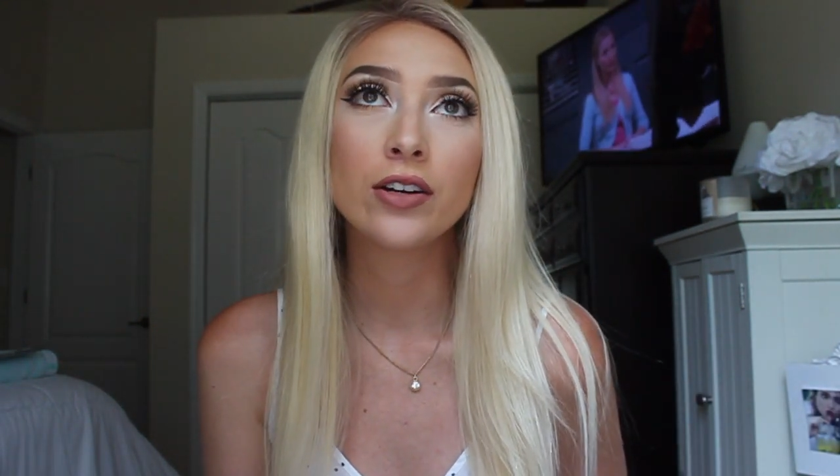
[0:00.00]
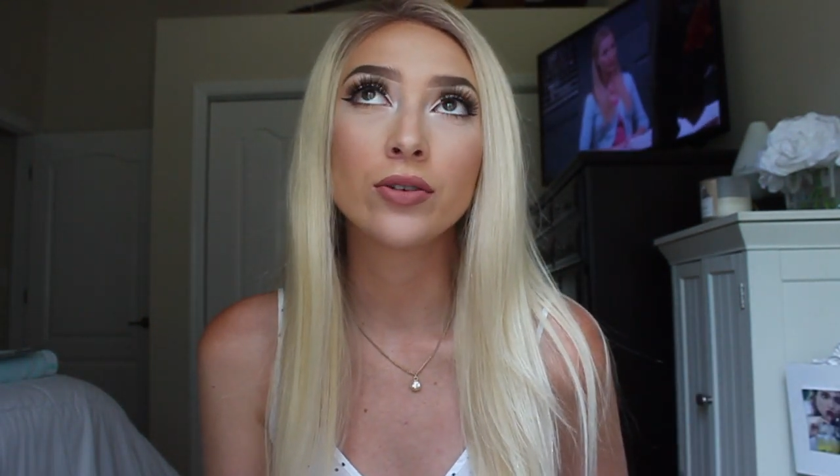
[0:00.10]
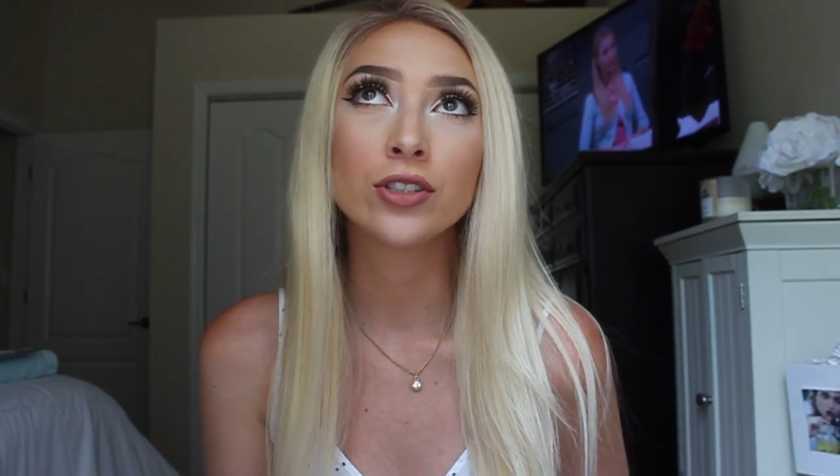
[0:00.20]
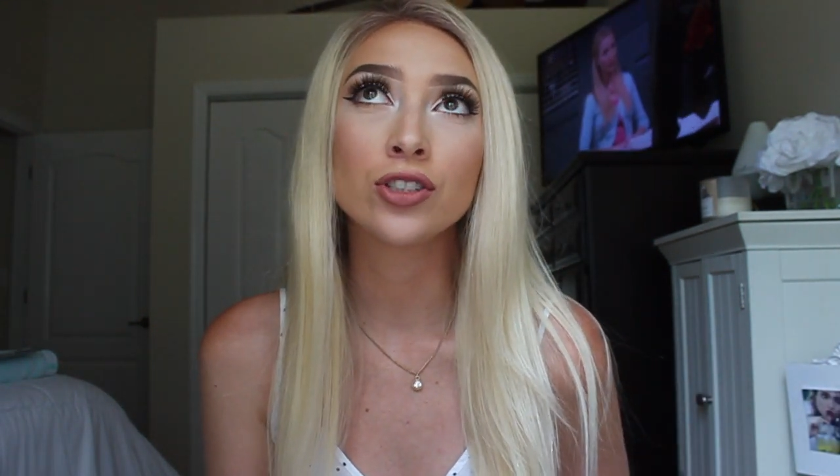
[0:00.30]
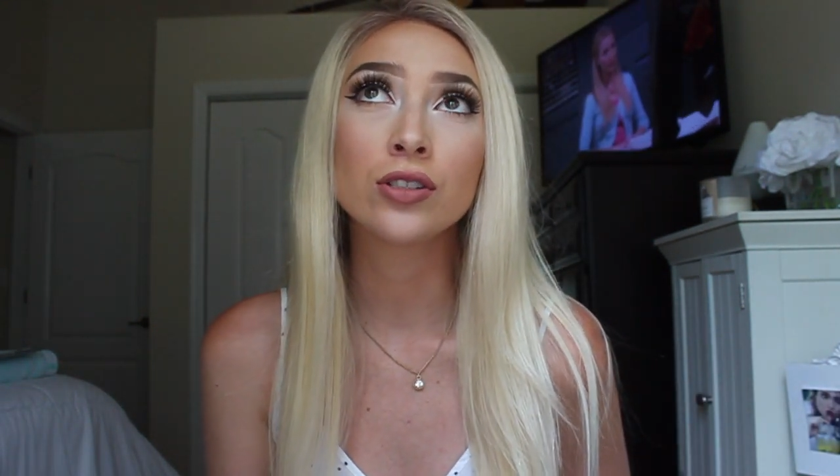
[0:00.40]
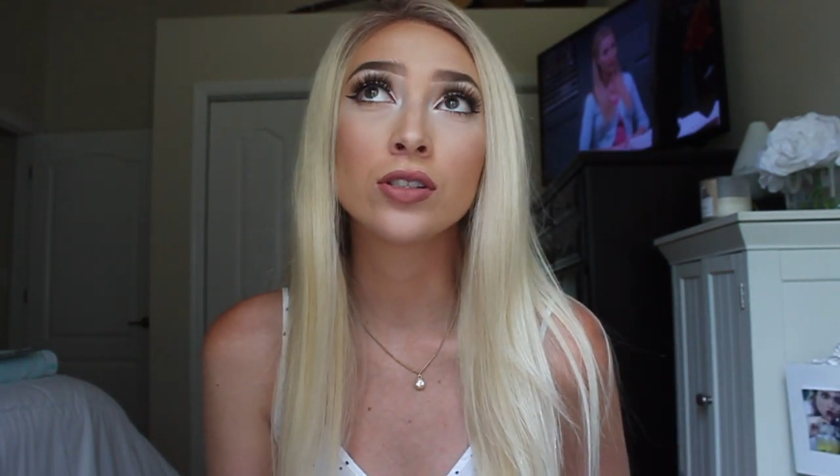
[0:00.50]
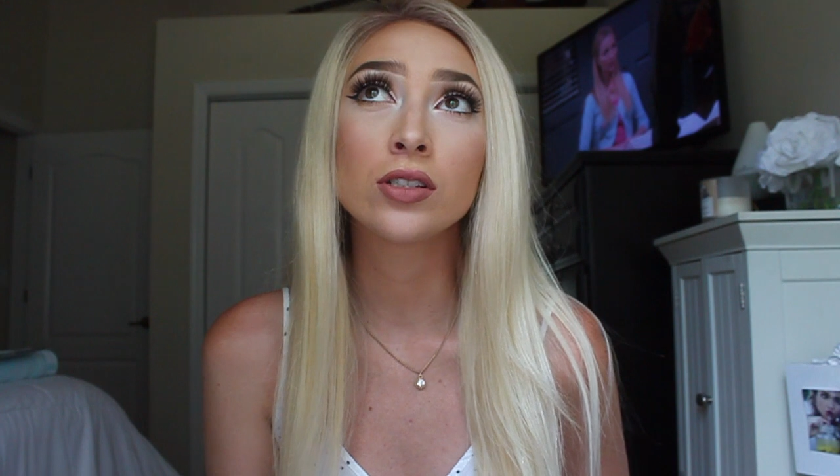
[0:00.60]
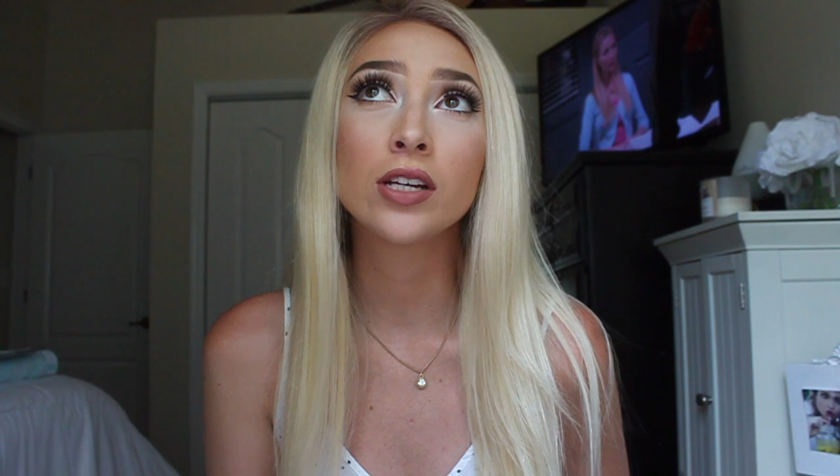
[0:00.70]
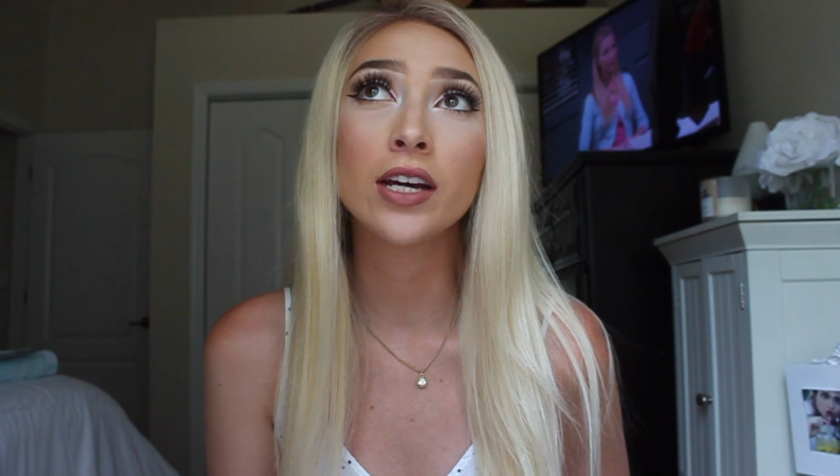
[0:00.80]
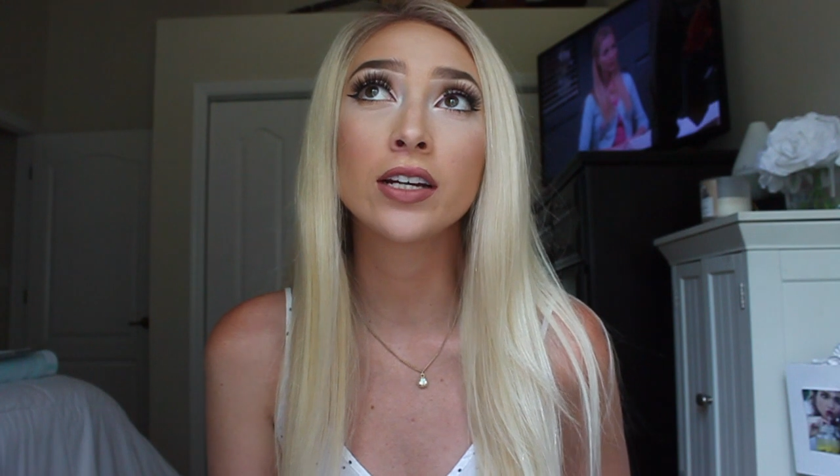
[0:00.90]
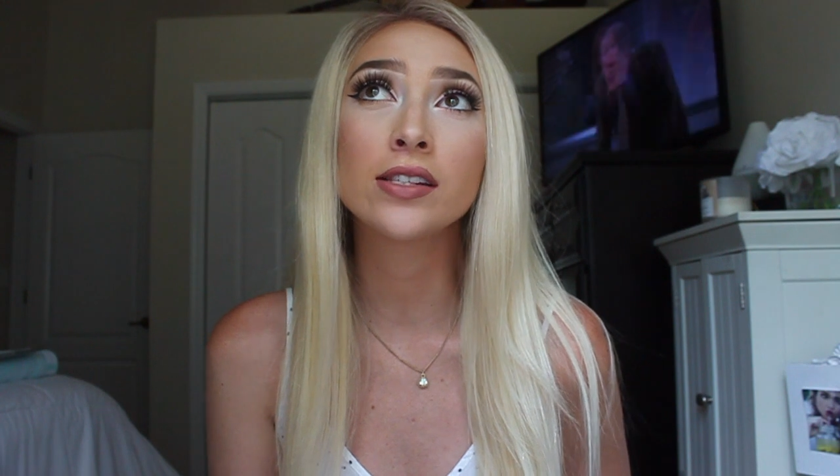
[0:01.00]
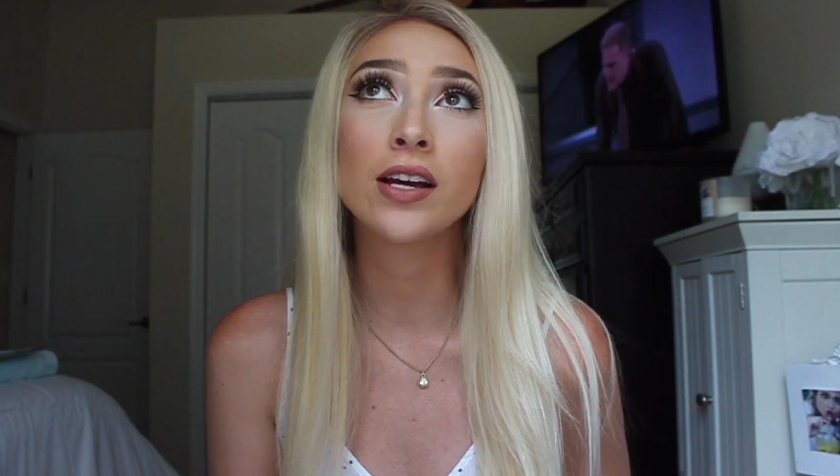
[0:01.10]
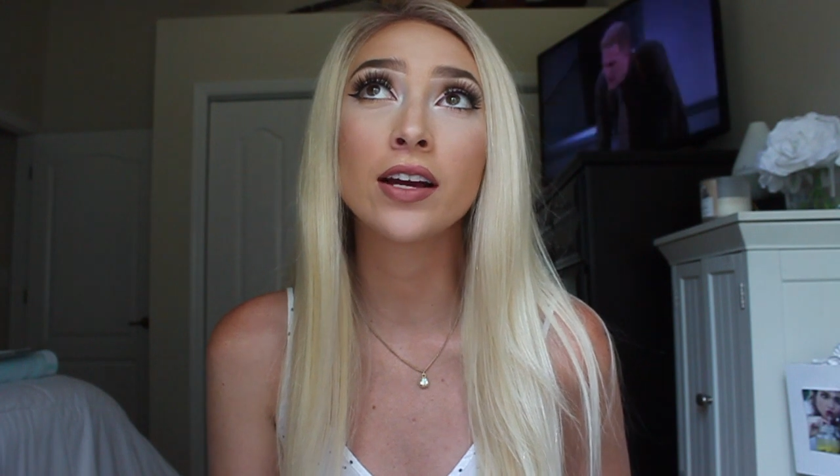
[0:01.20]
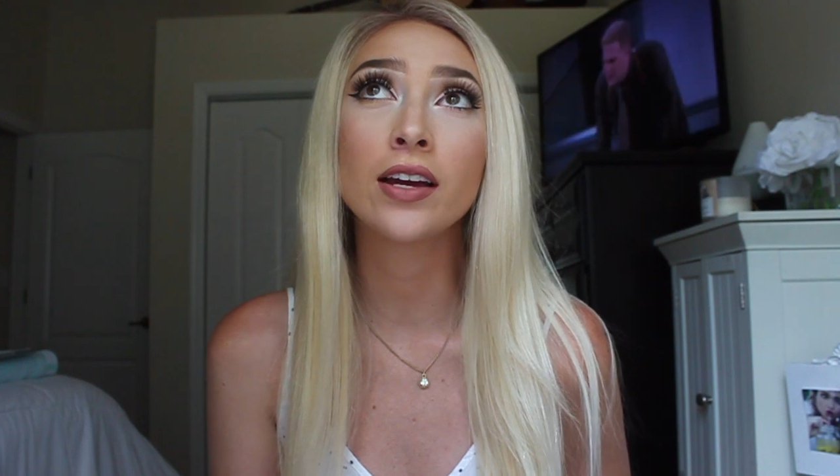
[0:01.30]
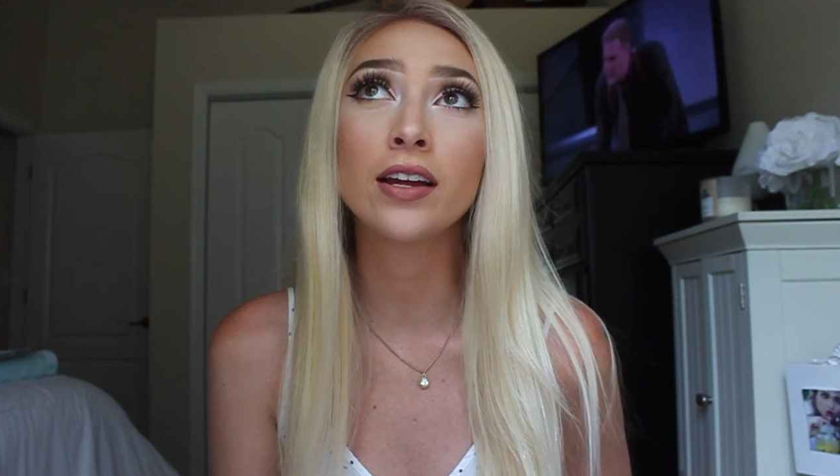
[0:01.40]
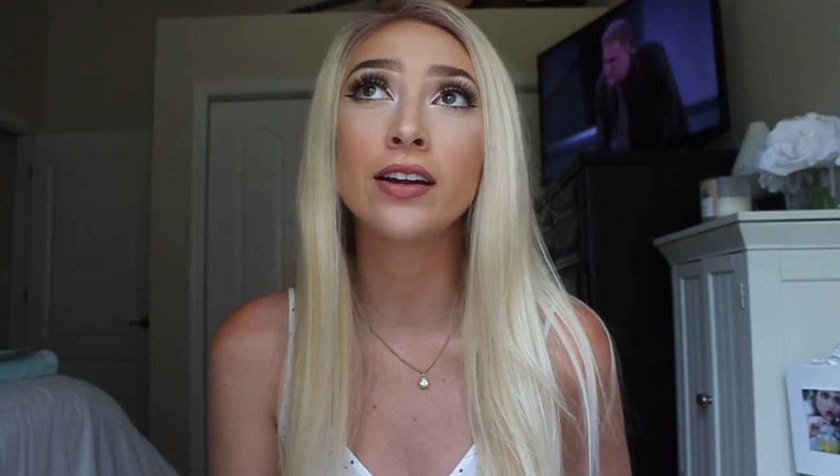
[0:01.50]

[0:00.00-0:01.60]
or just take a second